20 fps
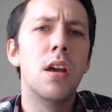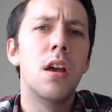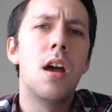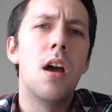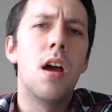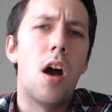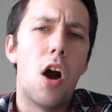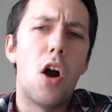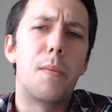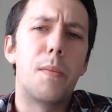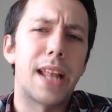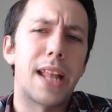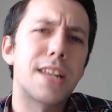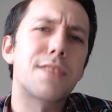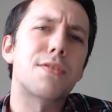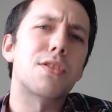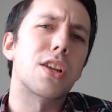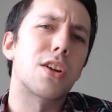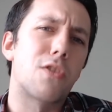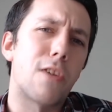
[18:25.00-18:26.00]
but that's for the
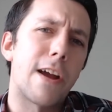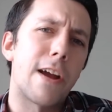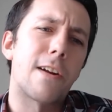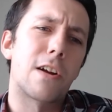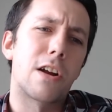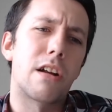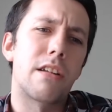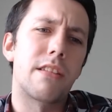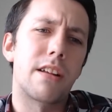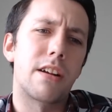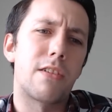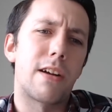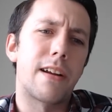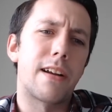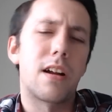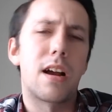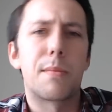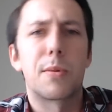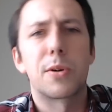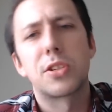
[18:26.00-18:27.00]
greater good of the greater
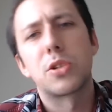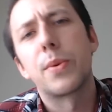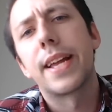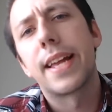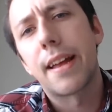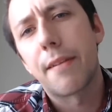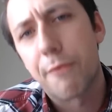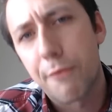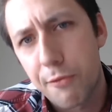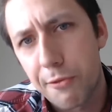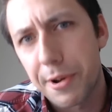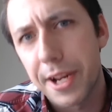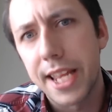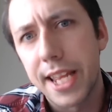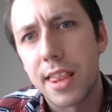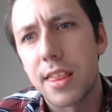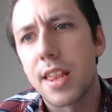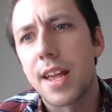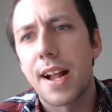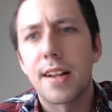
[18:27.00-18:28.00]
number, so we get free
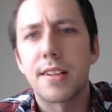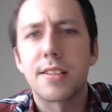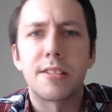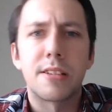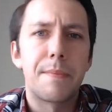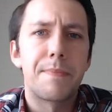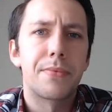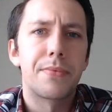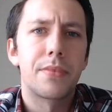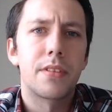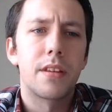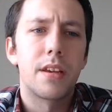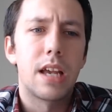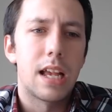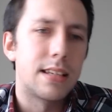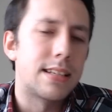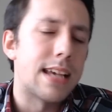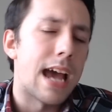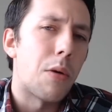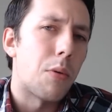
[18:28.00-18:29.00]
things. Is
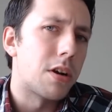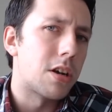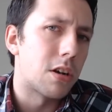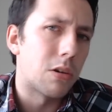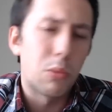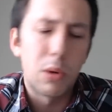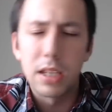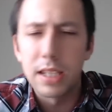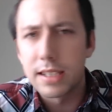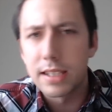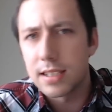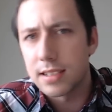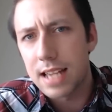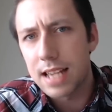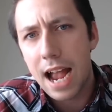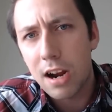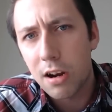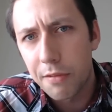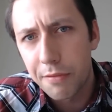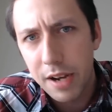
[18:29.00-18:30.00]
that what you're willing to
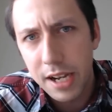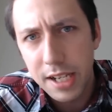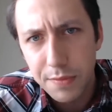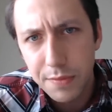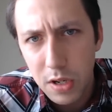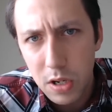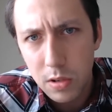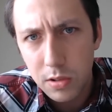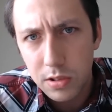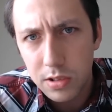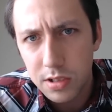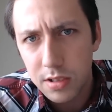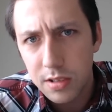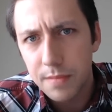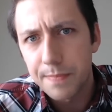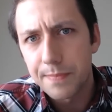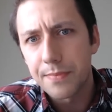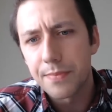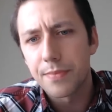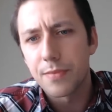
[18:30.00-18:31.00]
sacrifice, folks?
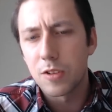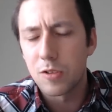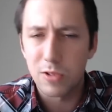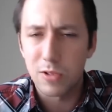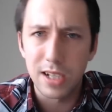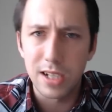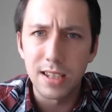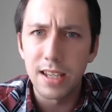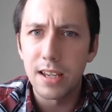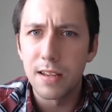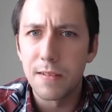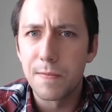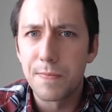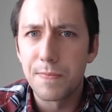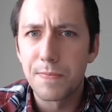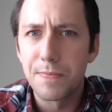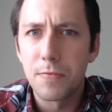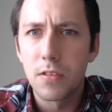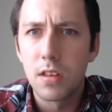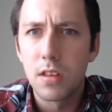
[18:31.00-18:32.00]
Really?
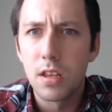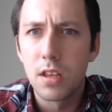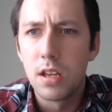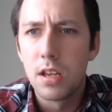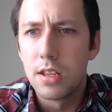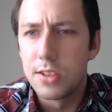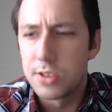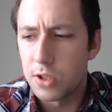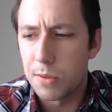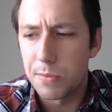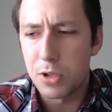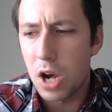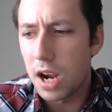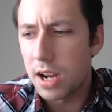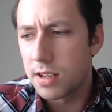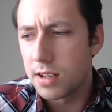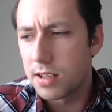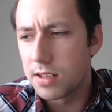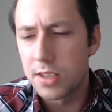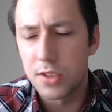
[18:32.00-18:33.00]
So I'm talking to
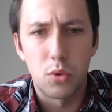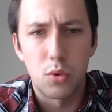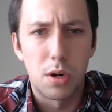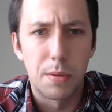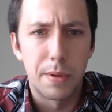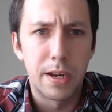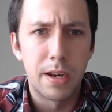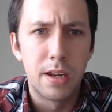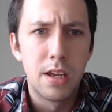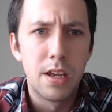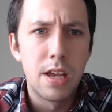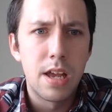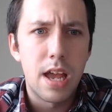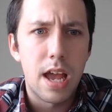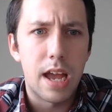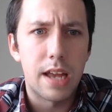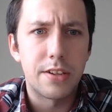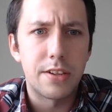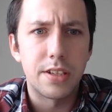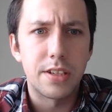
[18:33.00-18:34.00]
this woman, and
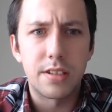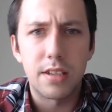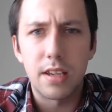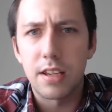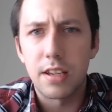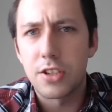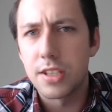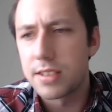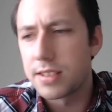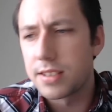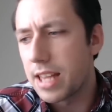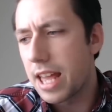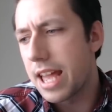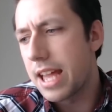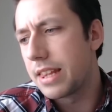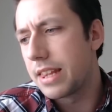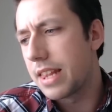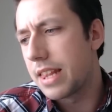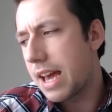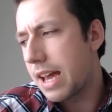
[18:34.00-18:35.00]
she's saying
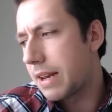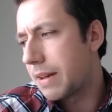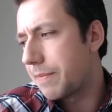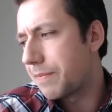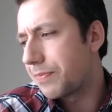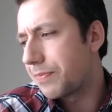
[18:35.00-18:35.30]
that,